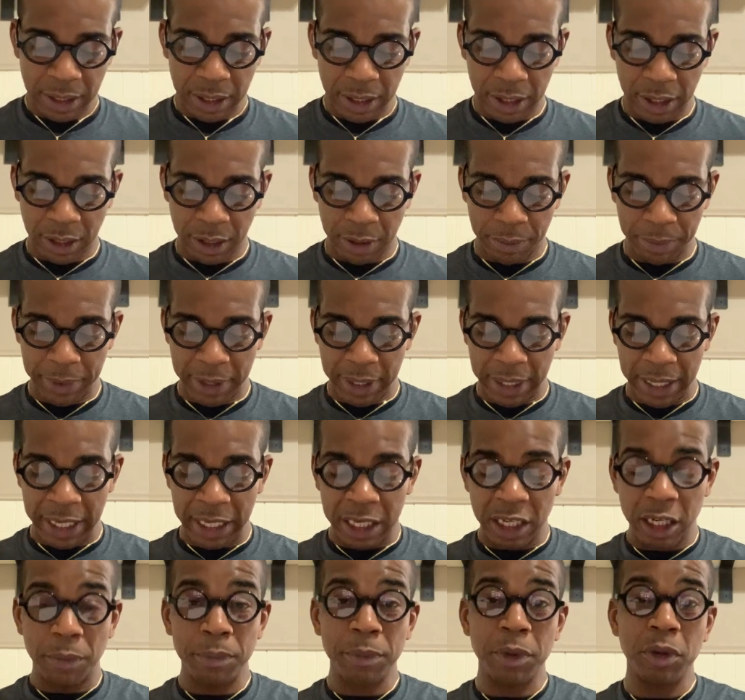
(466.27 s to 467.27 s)

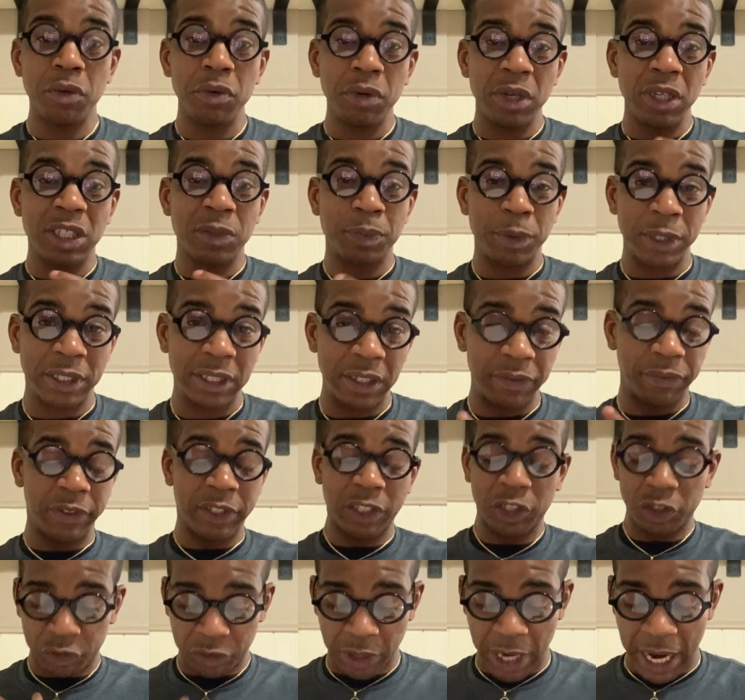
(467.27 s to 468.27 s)
and
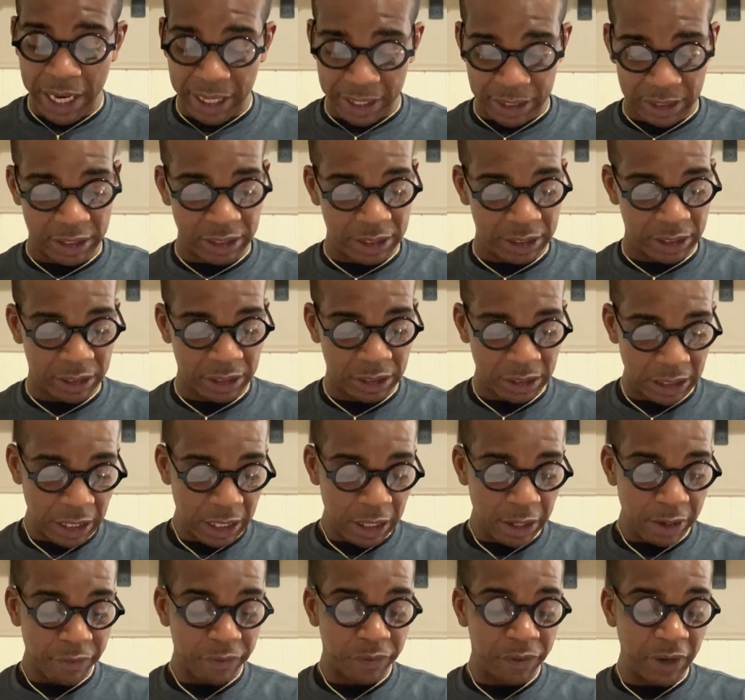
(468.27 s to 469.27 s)
community-specific strategies
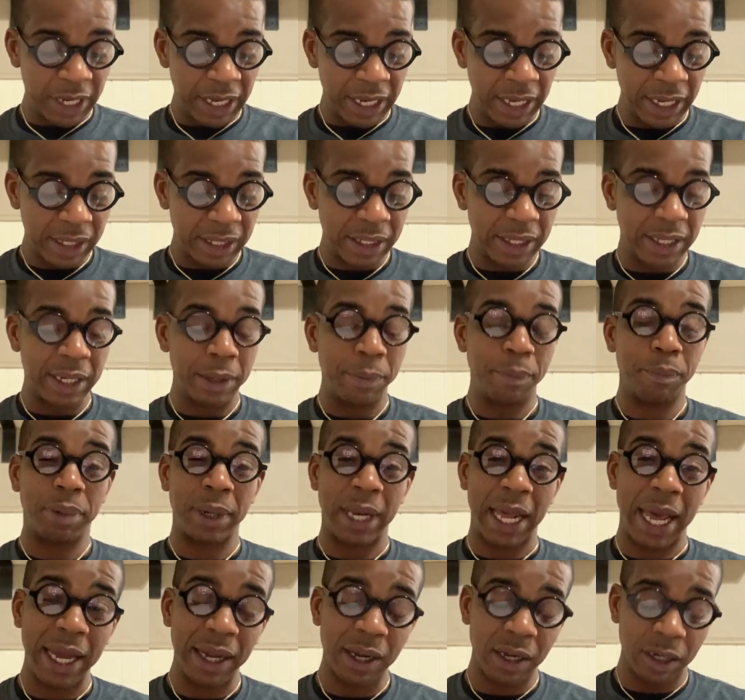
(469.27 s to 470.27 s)
for healing in
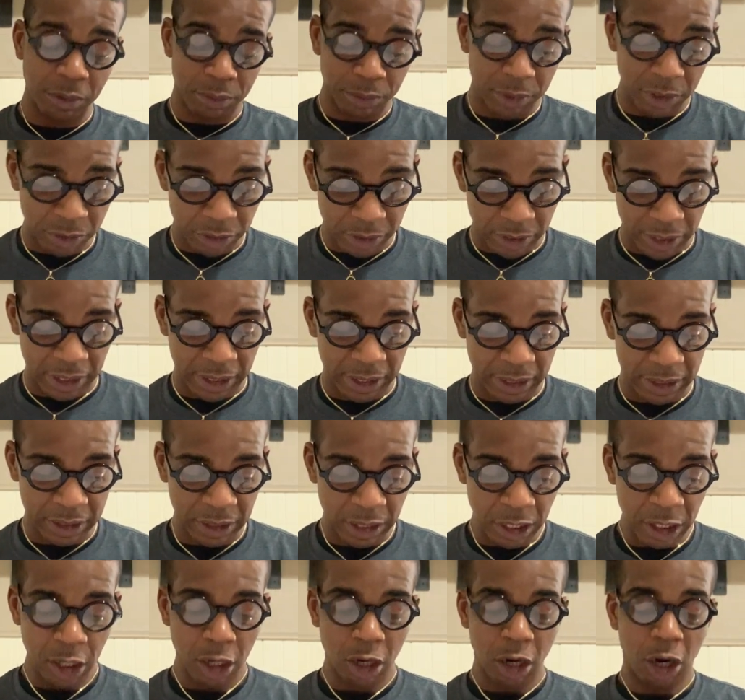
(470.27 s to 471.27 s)
Black communities
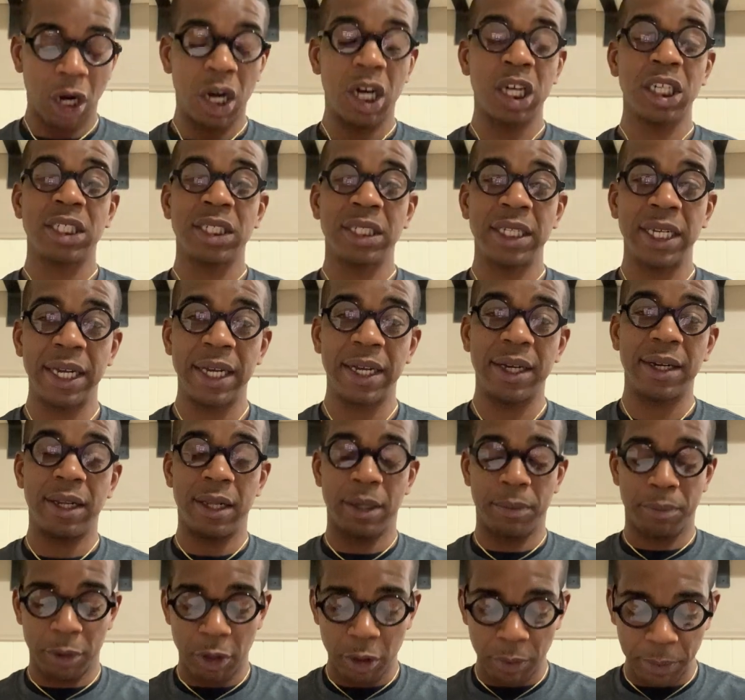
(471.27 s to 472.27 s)
are shared
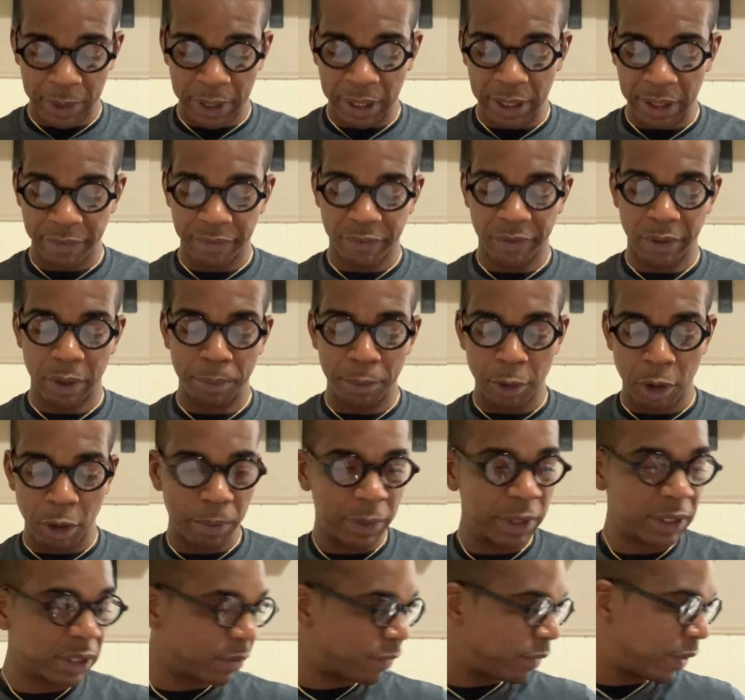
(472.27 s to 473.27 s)
in
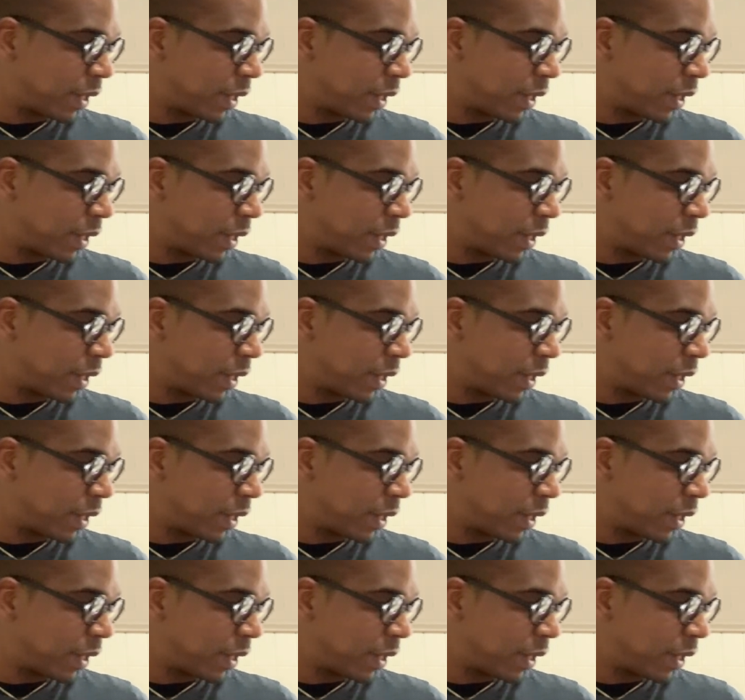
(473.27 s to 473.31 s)
moments of